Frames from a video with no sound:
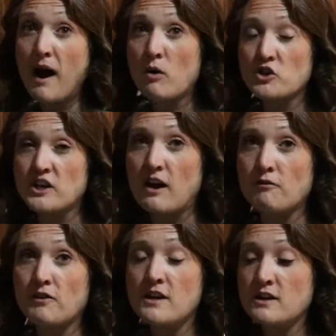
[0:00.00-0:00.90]
Power
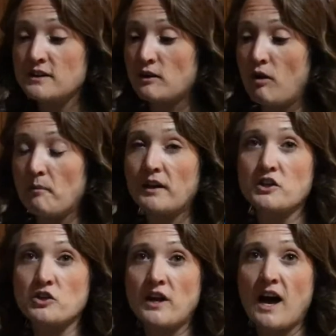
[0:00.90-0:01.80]
Chef. So I'm going
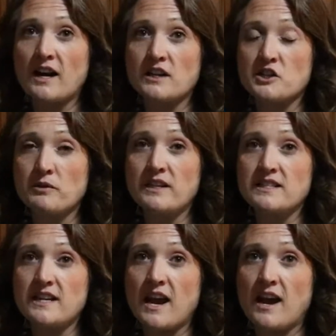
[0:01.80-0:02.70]
to show you how to do
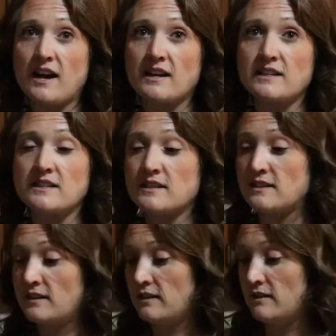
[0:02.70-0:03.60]
it, and
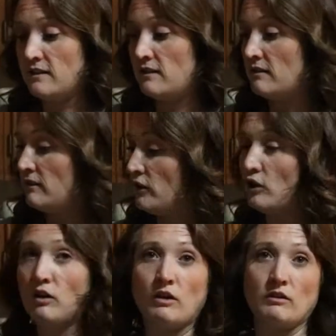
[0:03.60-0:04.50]

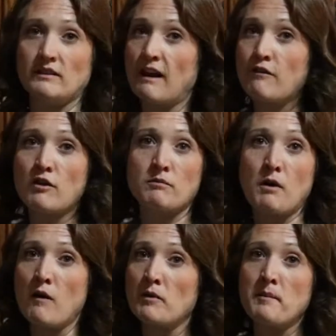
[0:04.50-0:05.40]
you'll never
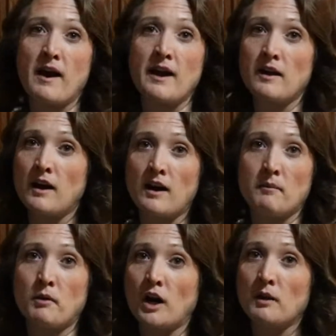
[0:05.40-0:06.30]
probably buy a
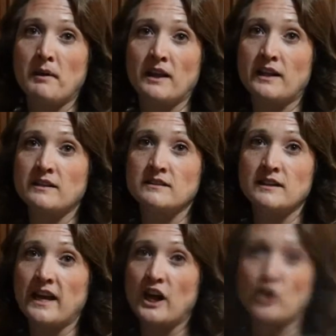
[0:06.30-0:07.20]
bottle of Bailey's
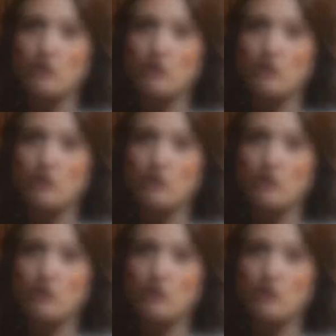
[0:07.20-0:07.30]
again in